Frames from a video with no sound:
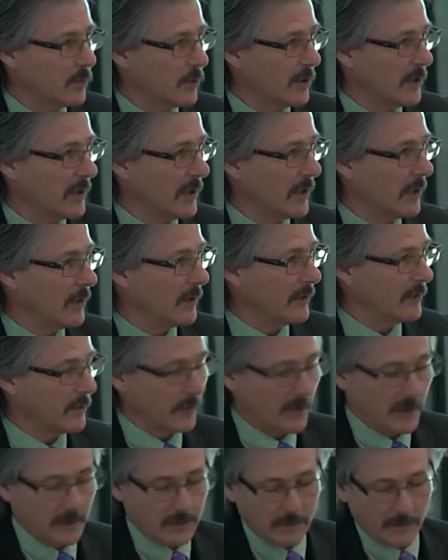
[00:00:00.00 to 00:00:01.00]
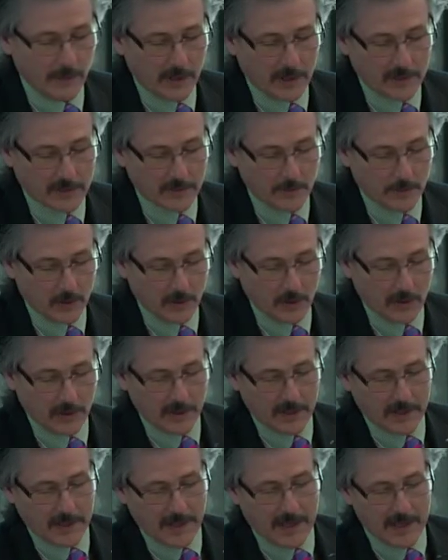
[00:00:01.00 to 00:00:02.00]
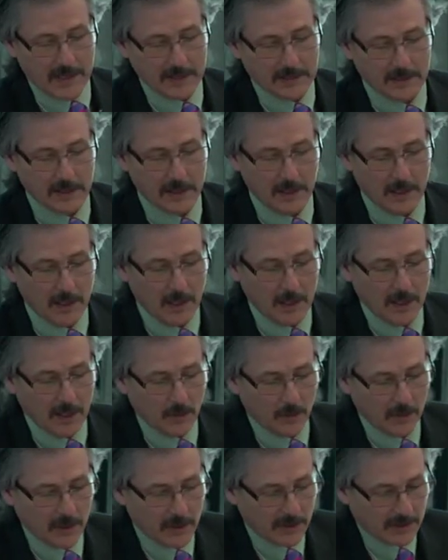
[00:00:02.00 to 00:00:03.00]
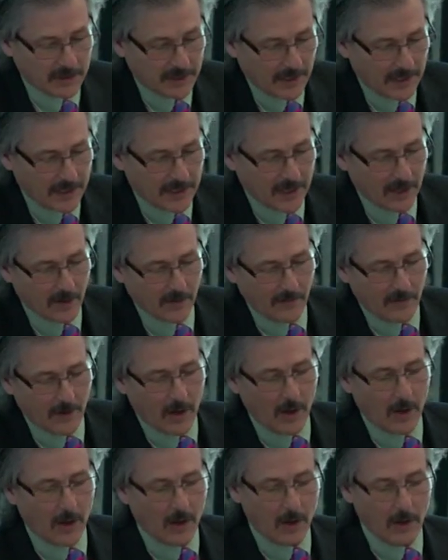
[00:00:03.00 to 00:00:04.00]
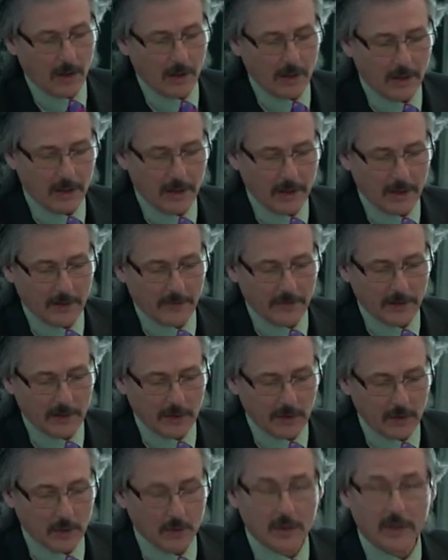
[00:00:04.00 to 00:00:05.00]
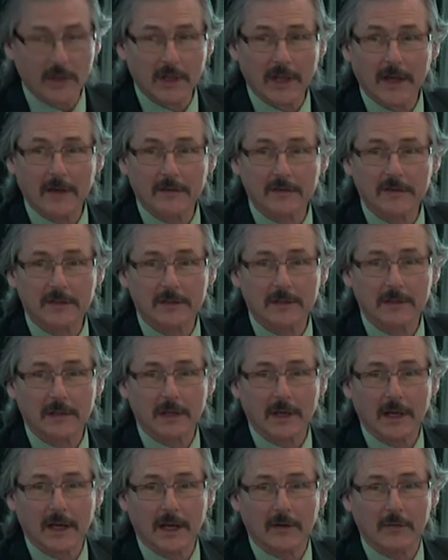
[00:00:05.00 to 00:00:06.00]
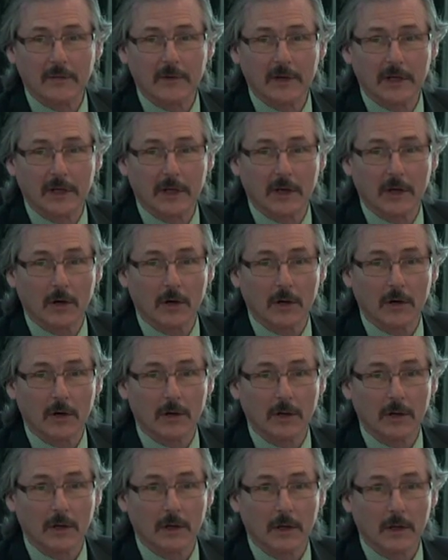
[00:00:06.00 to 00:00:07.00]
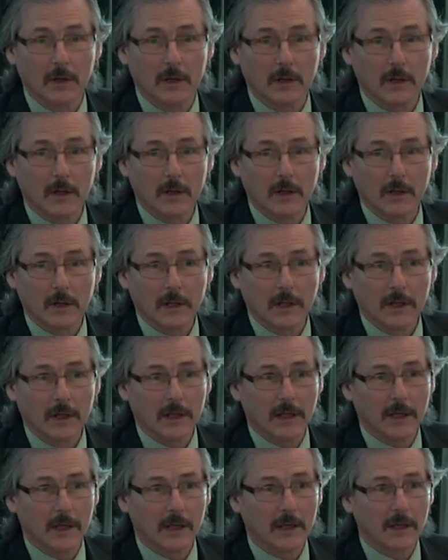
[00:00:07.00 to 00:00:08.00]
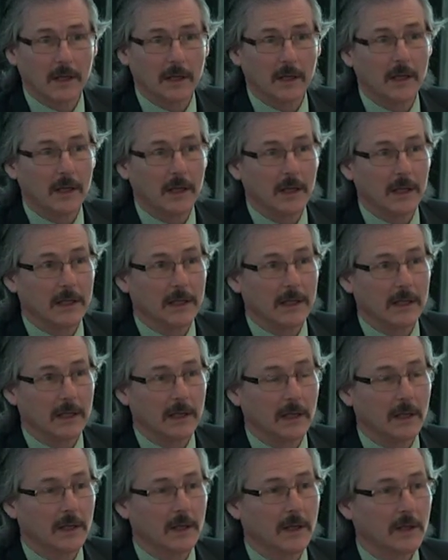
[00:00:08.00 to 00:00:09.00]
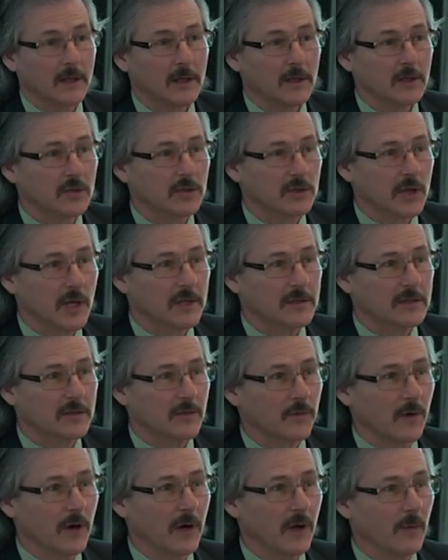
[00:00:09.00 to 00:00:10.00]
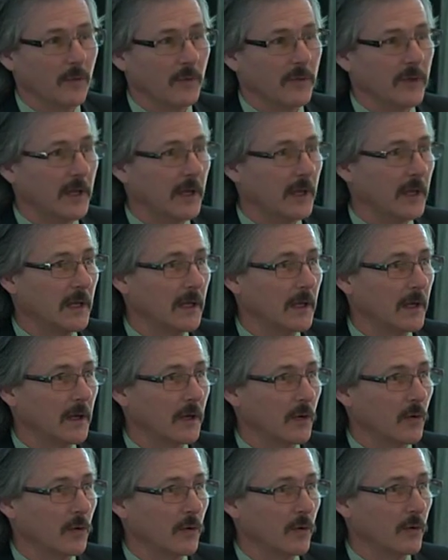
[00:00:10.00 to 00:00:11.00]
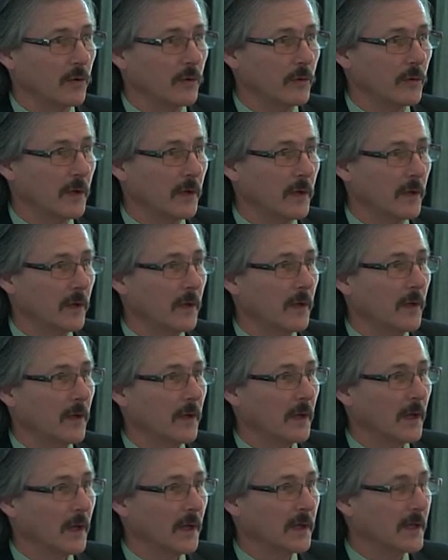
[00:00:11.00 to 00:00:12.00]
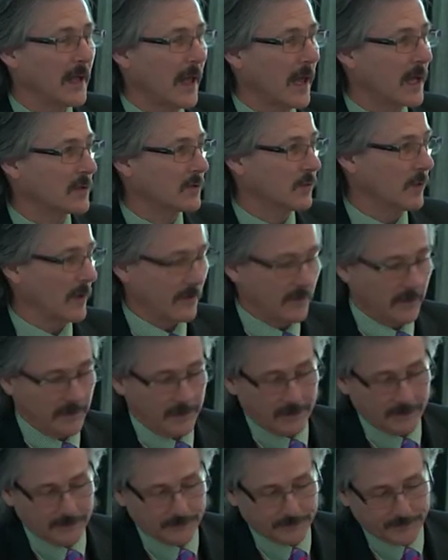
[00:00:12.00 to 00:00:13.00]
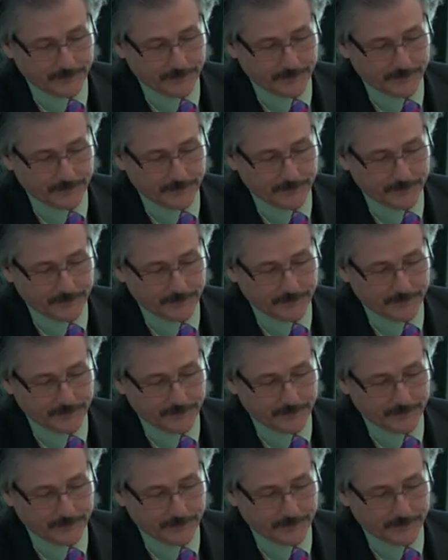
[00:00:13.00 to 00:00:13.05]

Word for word: per year at 300 bucks per case, we could take care of all of the new clefts every year in India just from the accrued uh, tax revenue.